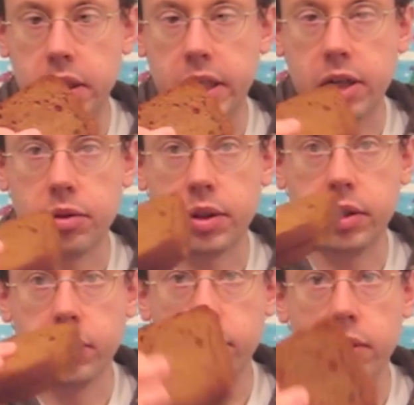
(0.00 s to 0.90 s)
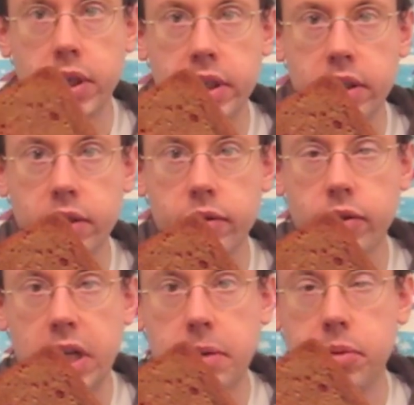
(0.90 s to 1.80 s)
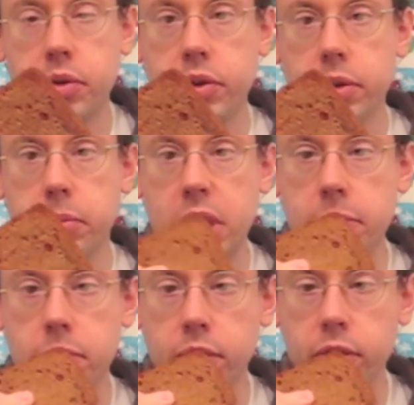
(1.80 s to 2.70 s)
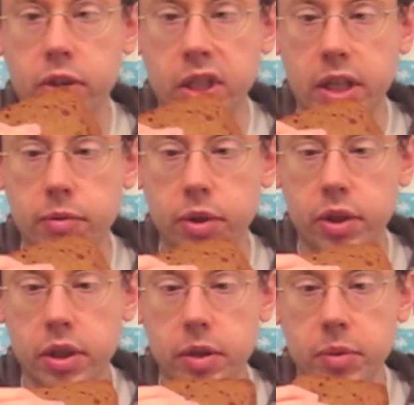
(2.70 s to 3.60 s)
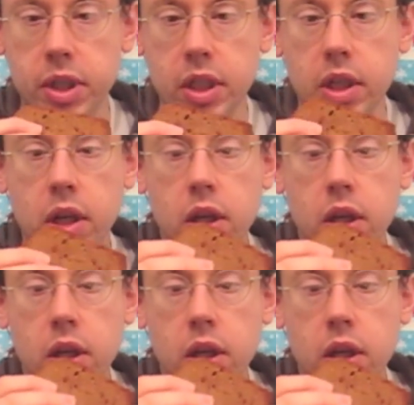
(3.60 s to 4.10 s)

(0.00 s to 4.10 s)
Now let's try this fabulous peanut butter sandwich I made.